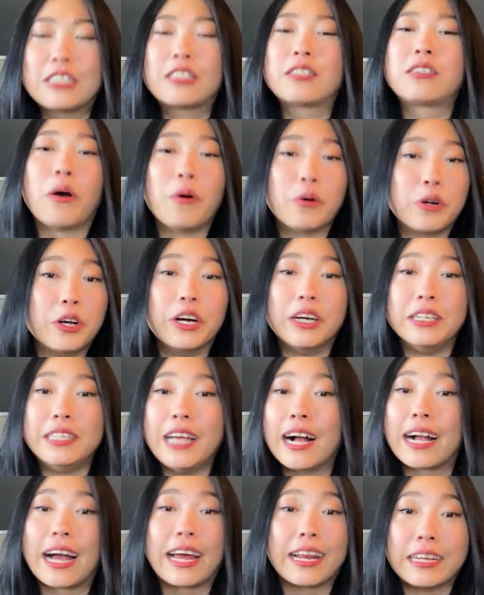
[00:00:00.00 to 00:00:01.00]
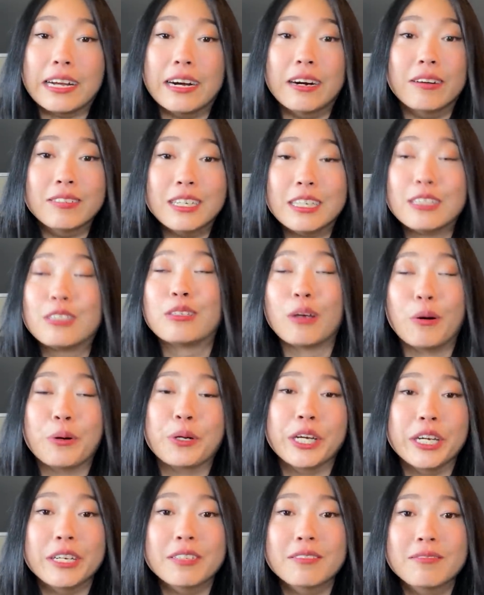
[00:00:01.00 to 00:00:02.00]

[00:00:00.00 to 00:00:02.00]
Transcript: It's so good. Y'all gotta go. It's so good.